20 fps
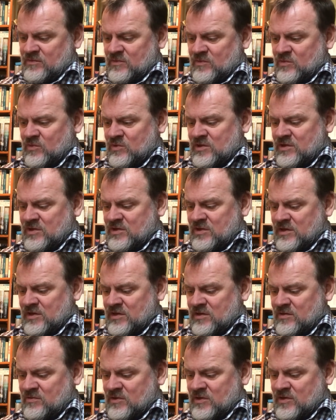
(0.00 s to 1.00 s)
When did it
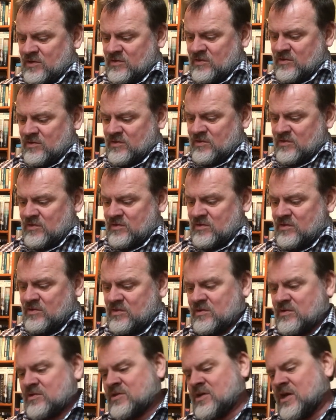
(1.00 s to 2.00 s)
come out?
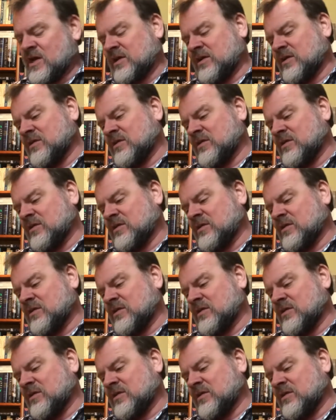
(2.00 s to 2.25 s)
Jacket